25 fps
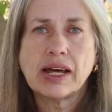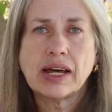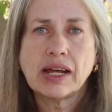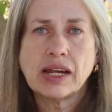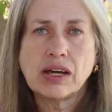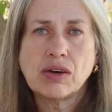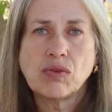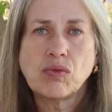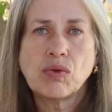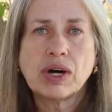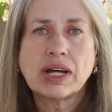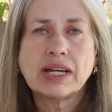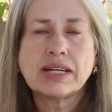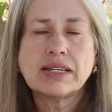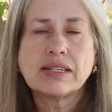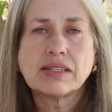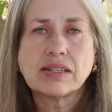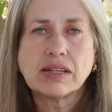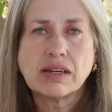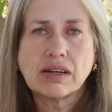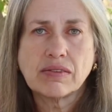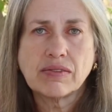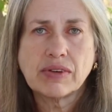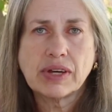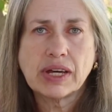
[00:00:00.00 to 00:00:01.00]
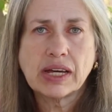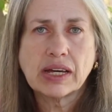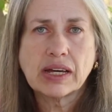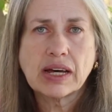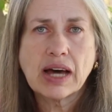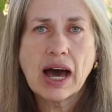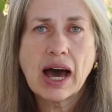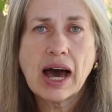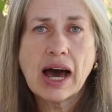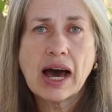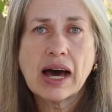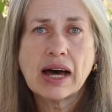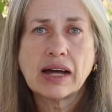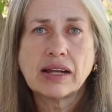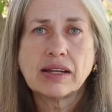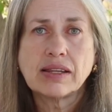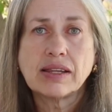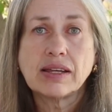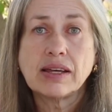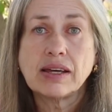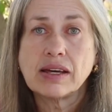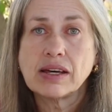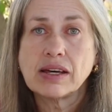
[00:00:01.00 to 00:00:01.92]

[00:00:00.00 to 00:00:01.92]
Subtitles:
anyone is giving on the